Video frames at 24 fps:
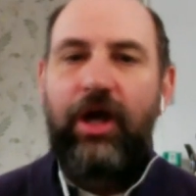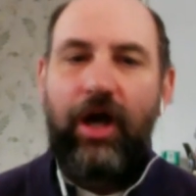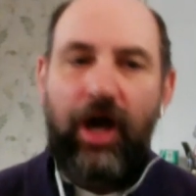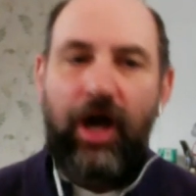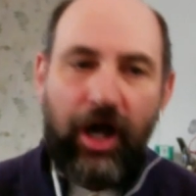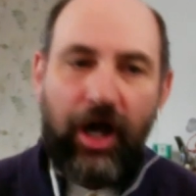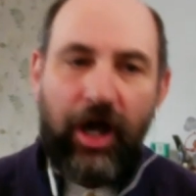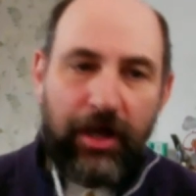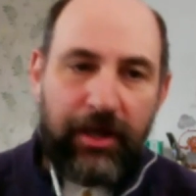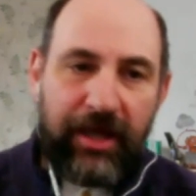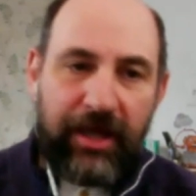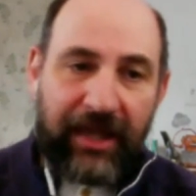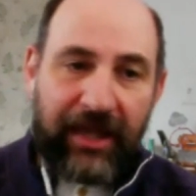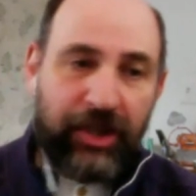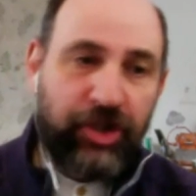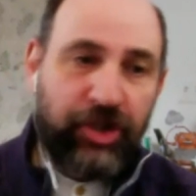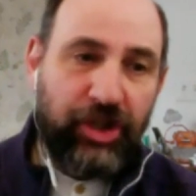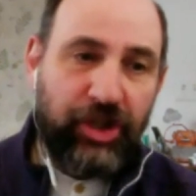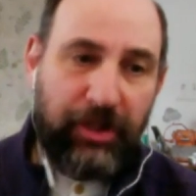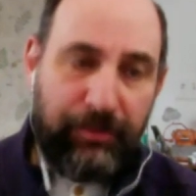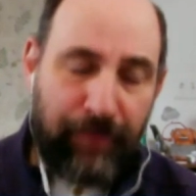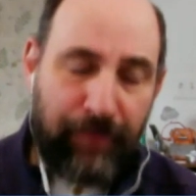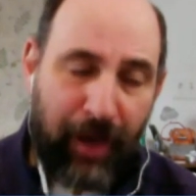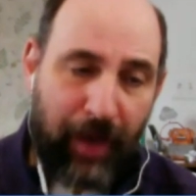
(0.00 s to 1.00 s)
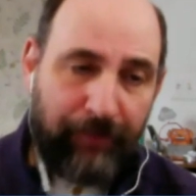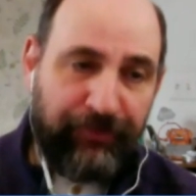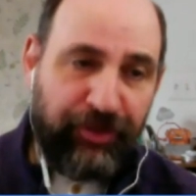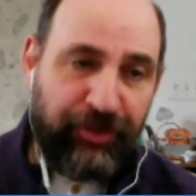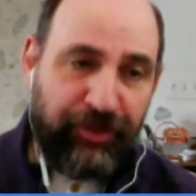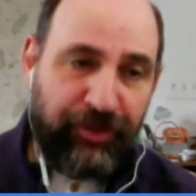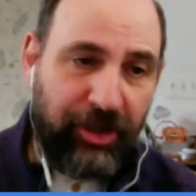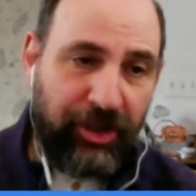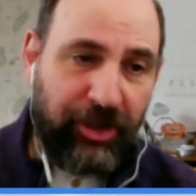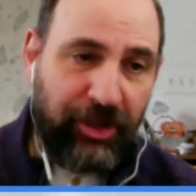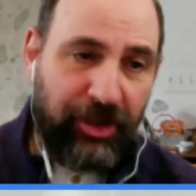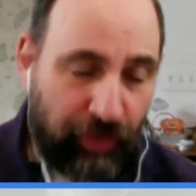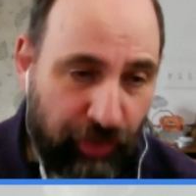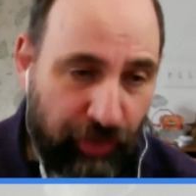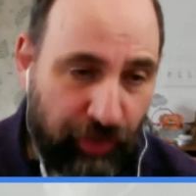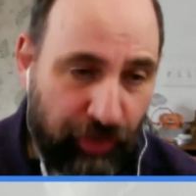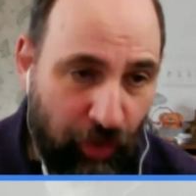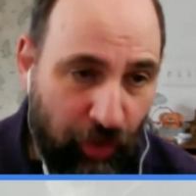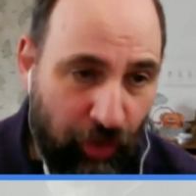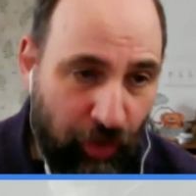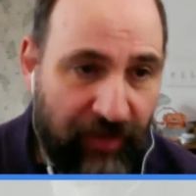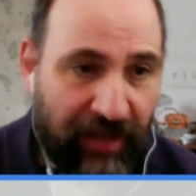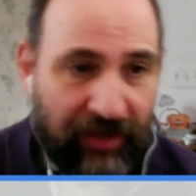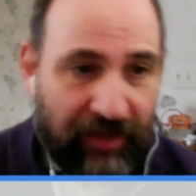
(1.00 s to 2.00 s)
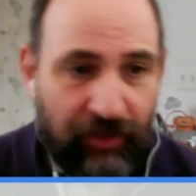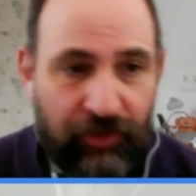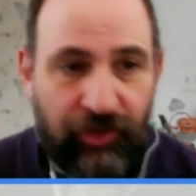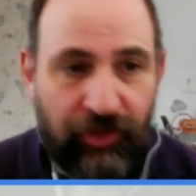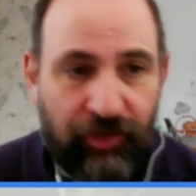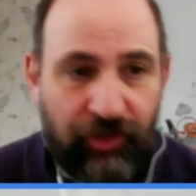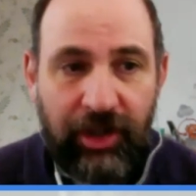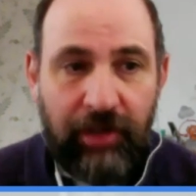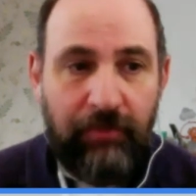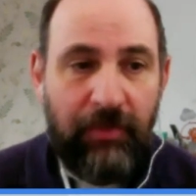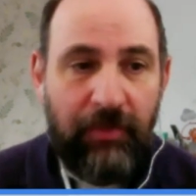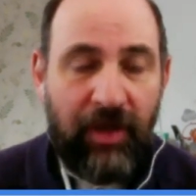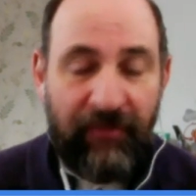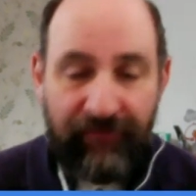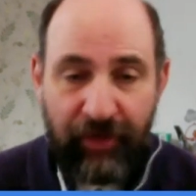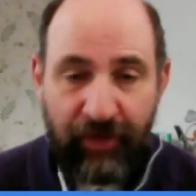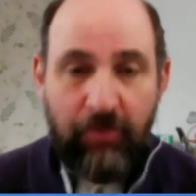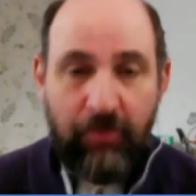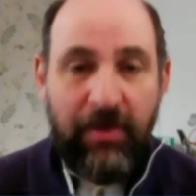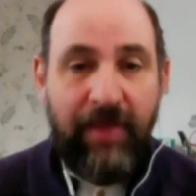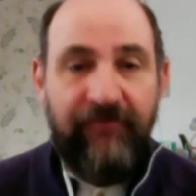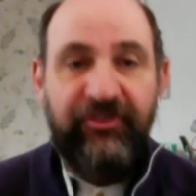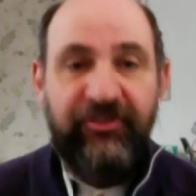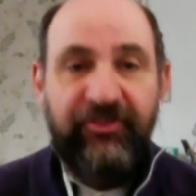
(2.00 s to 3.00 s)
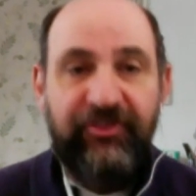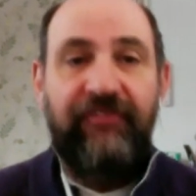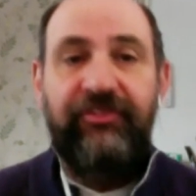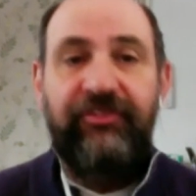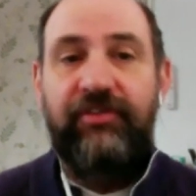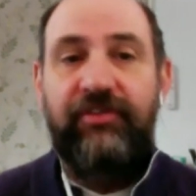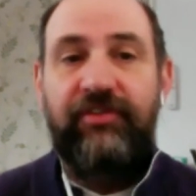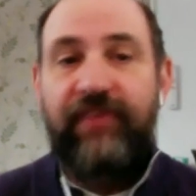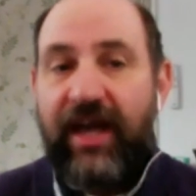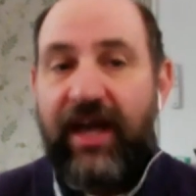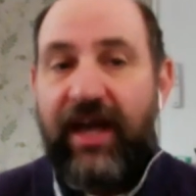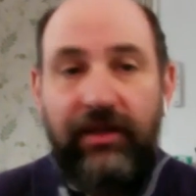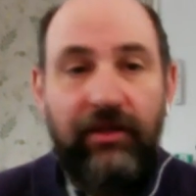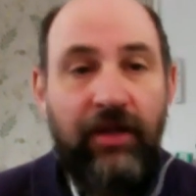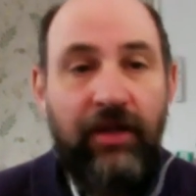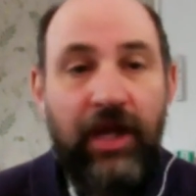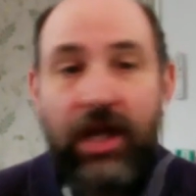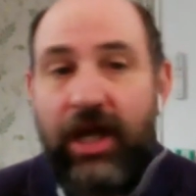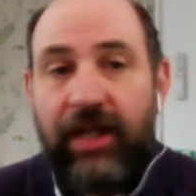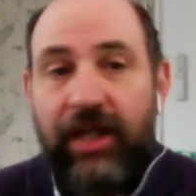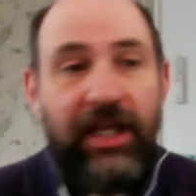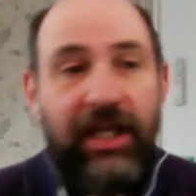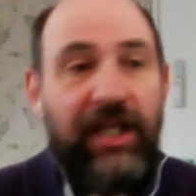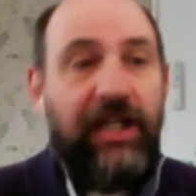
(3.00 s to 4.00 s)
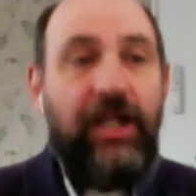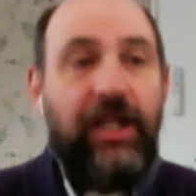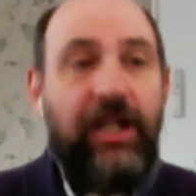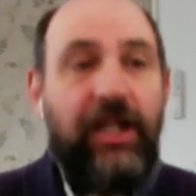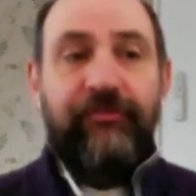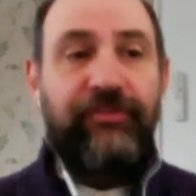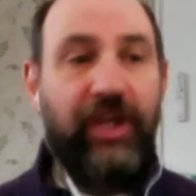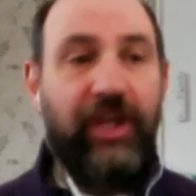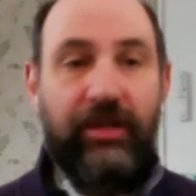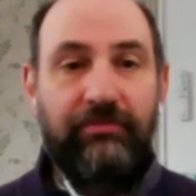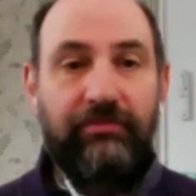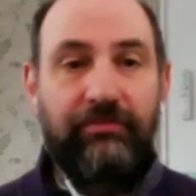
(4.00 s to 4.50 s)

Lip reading: I actually popped in and saw that team a few months after that, and they loved it.